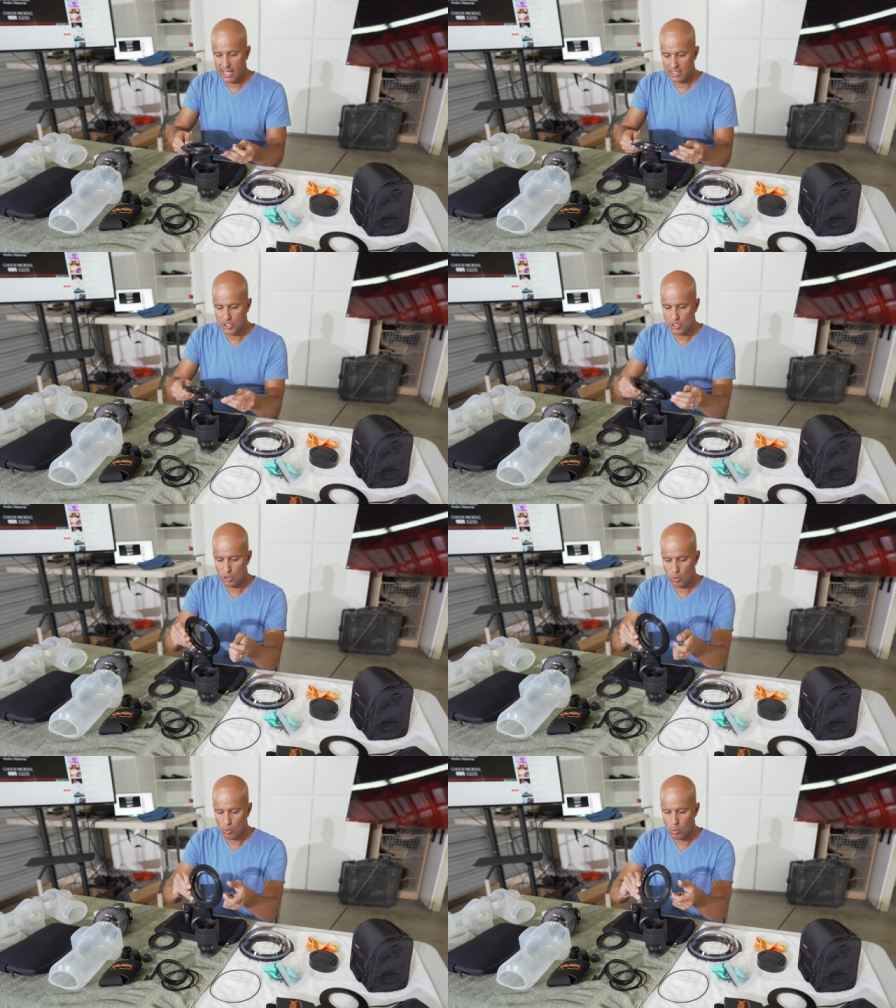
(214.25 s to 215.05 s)
And
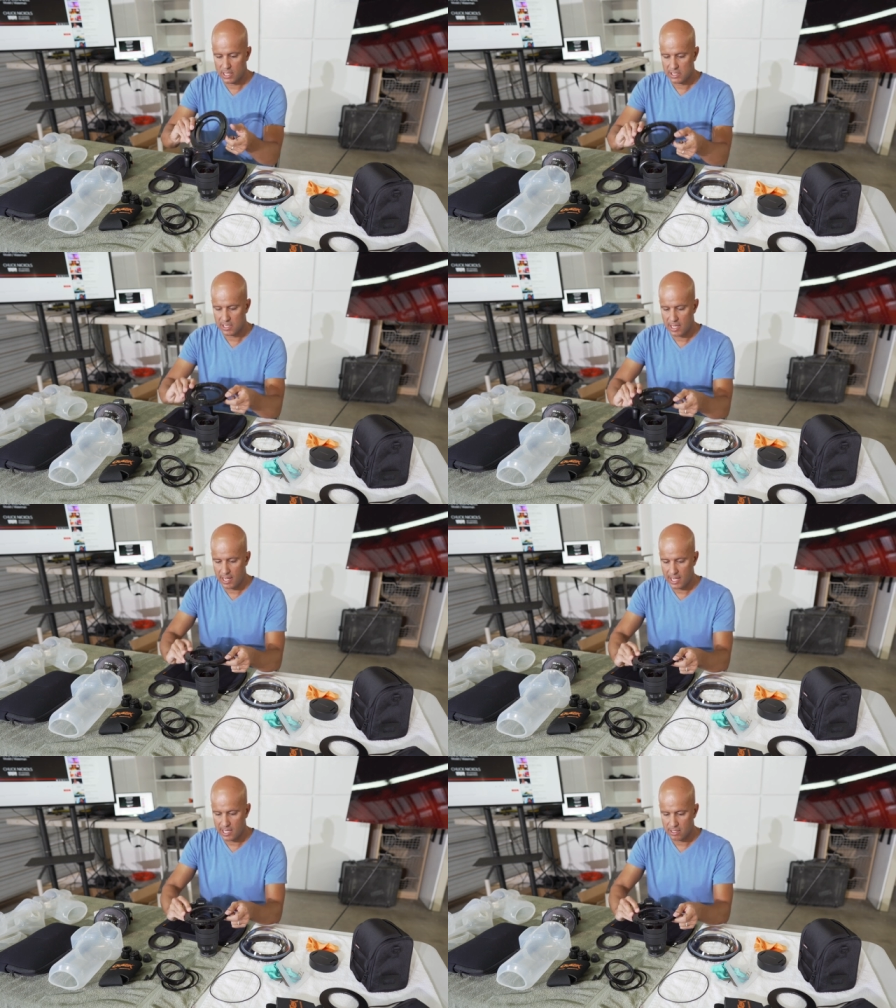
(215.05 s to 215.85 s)
so once
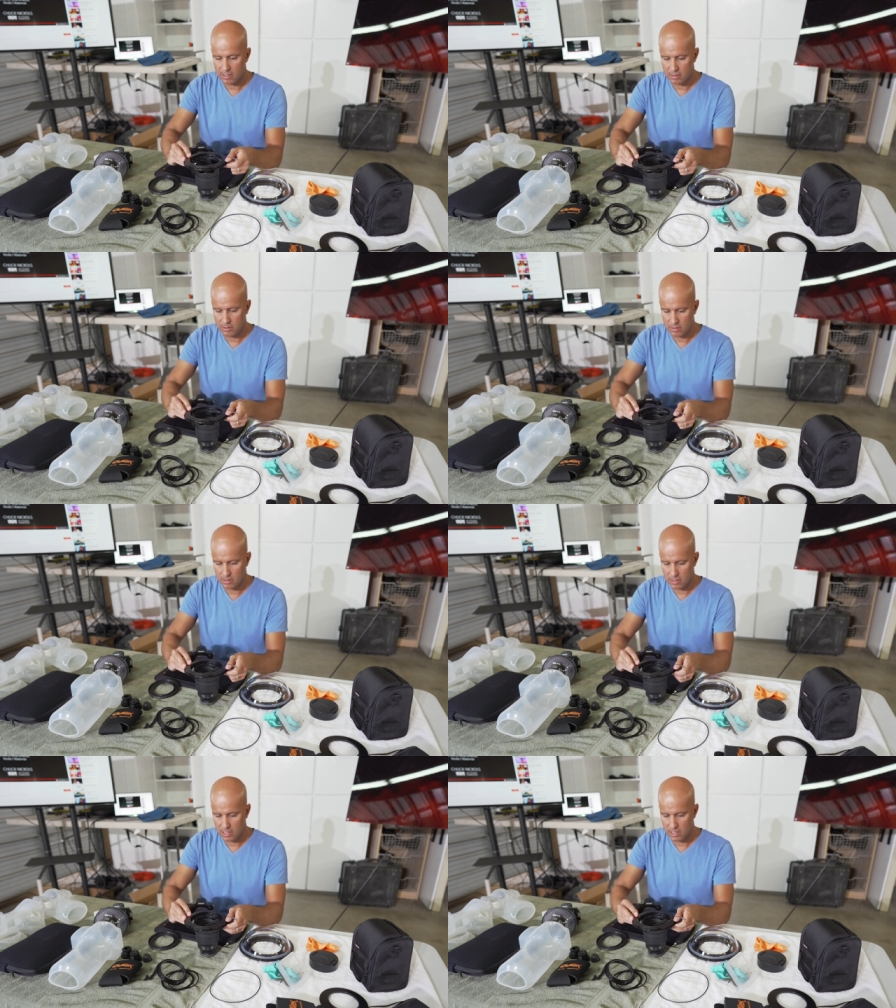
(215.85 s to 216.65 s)
I
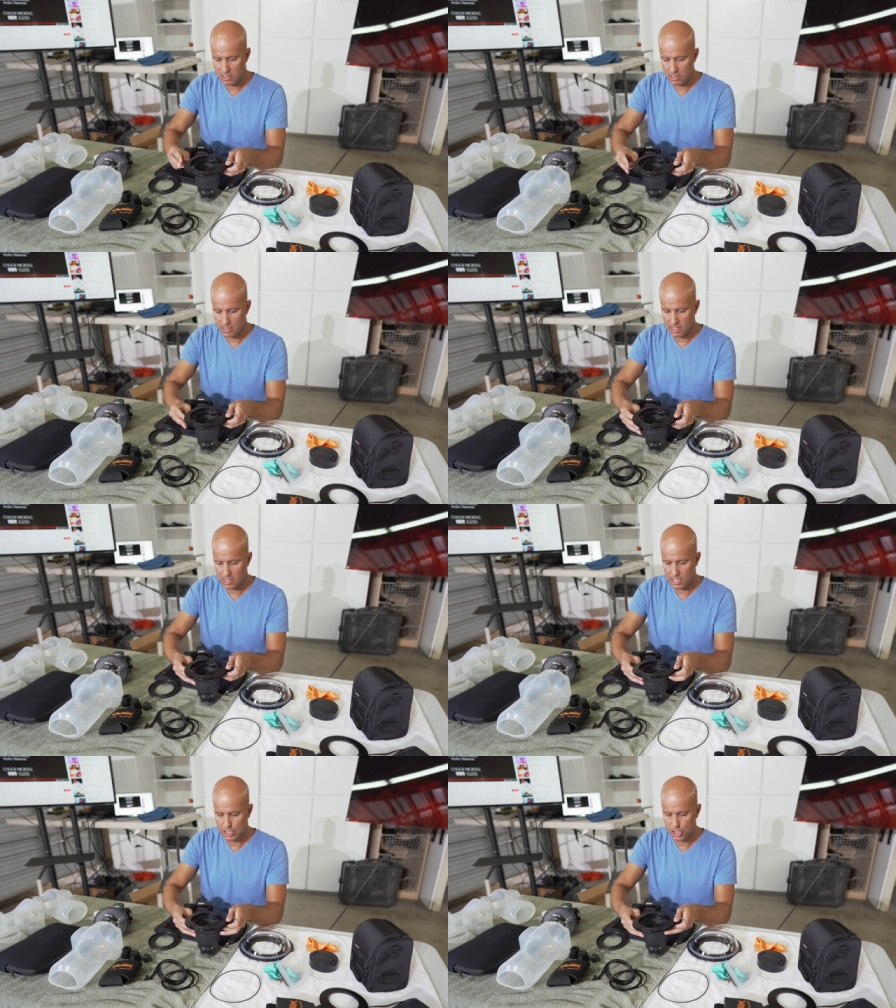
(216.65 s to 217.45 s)

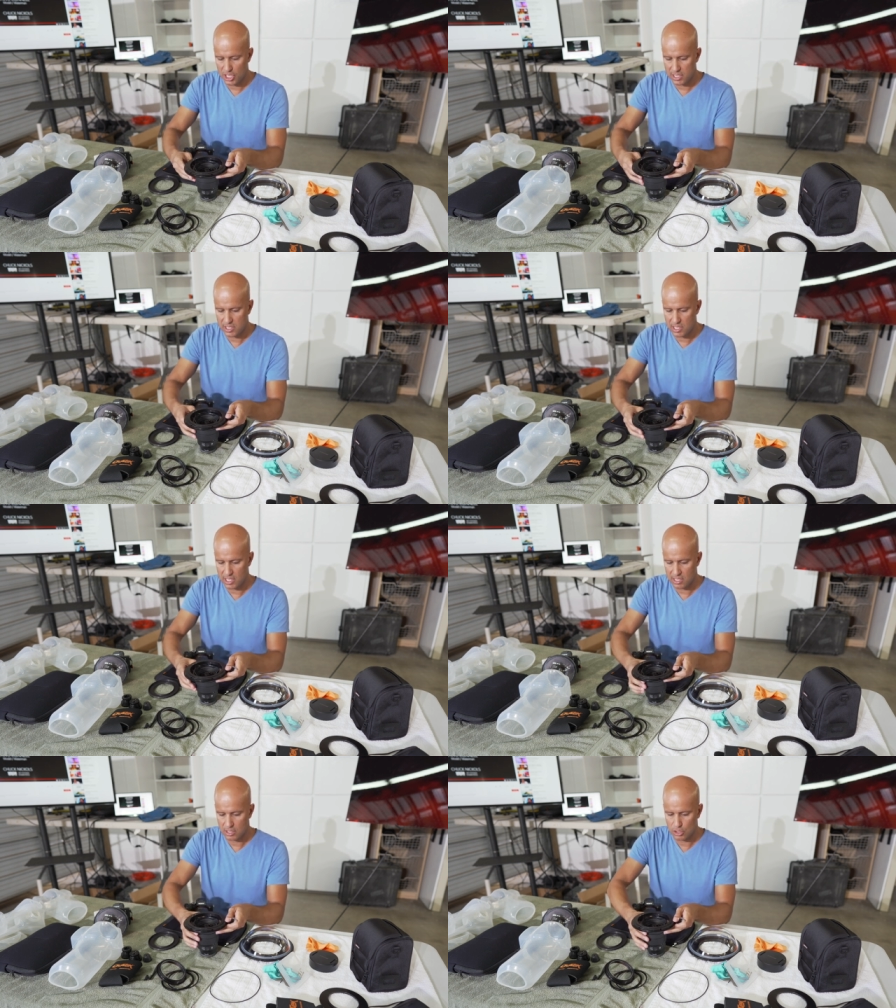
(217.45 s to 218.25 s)
adjust
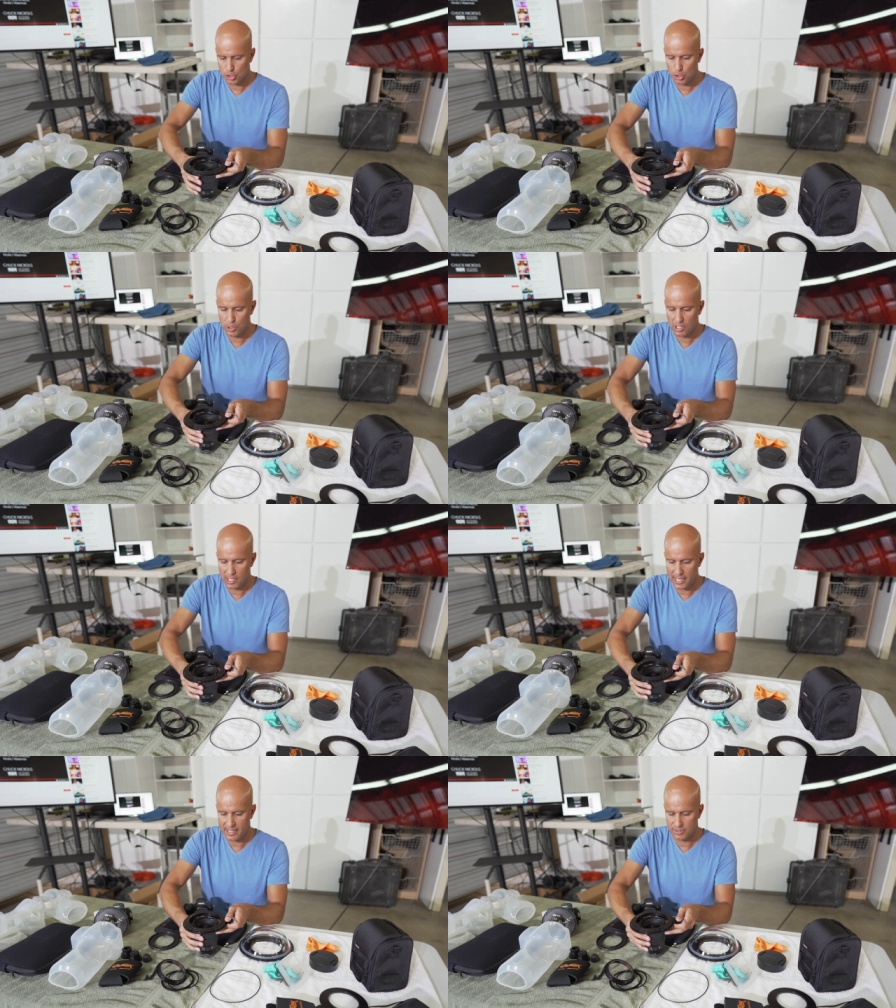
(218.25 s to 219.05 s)
it to the
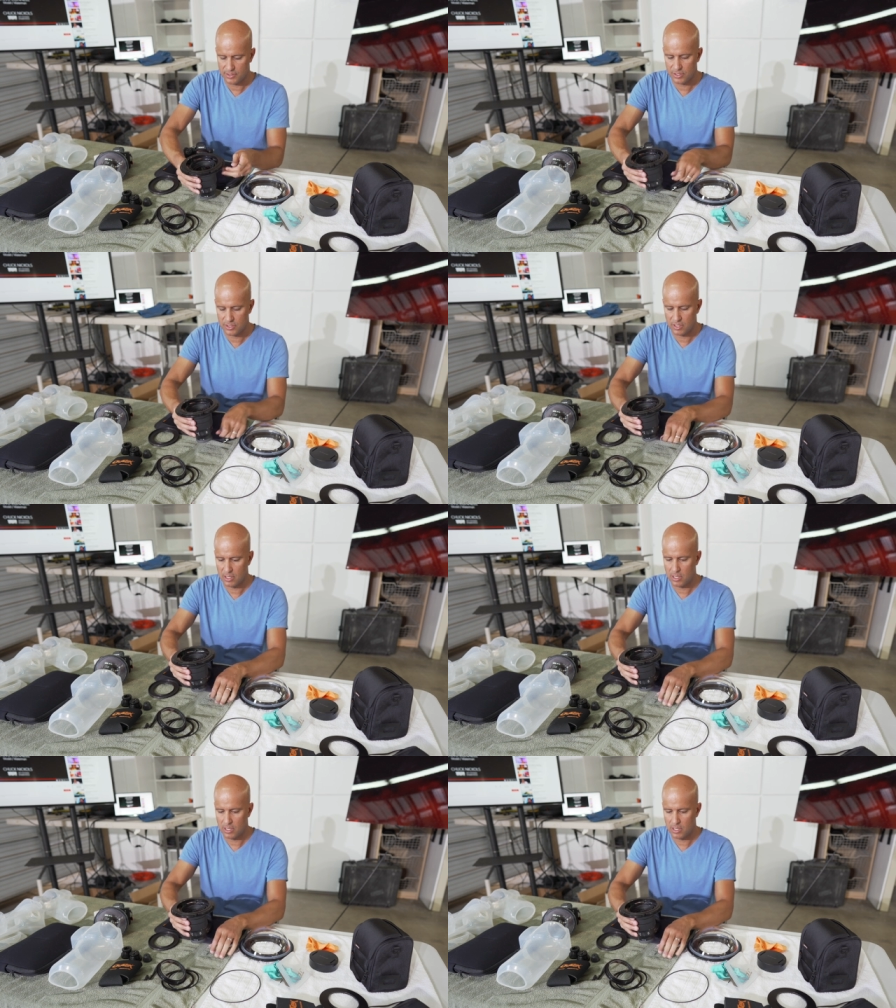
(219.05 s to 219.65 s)
lens,